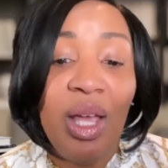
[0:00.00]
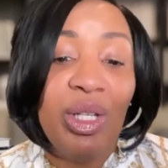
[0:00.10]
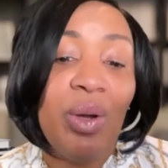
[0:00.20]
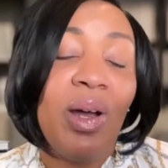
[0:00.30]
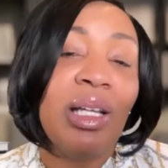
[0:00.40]

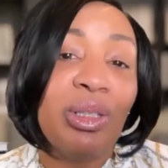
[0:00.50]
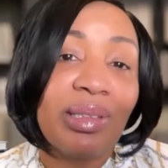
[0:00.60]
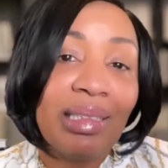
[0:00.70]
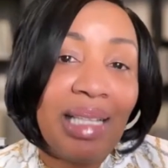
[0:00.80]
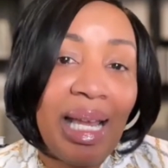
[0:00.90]
you'll
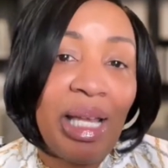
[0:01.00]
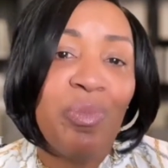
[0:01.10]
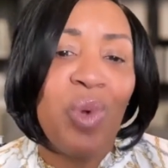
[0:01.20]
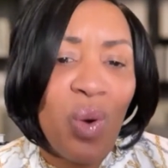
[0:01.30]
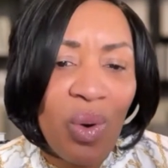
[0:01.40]
understand
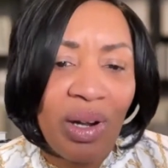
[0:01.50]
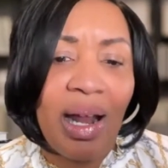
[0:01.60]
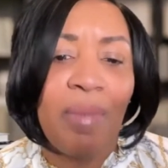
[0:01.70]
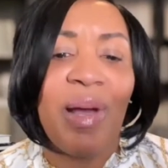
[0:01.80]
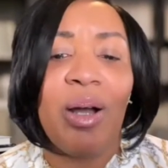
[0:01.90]
more
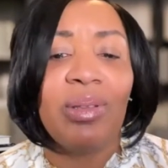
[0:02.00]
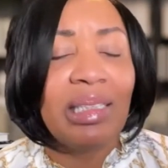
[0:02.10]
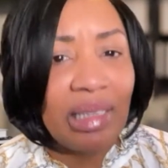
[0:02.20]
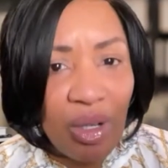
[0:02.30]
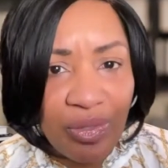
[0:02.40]
about
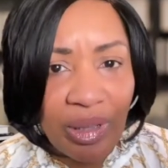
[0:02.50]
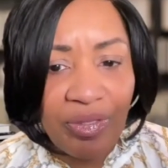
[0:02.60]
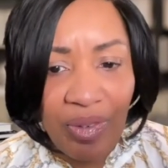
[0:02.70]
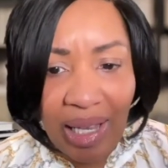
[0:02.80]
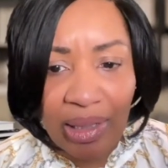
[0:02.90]

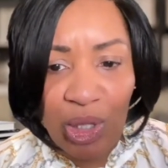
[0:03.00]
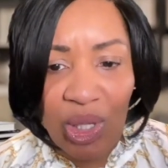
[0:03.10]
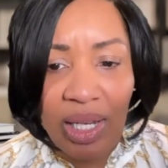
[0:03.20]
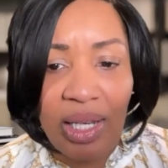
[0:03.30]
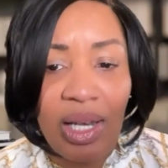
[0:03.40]

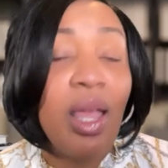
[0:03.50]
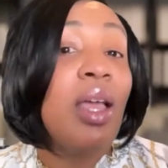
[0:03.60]
self-reflection,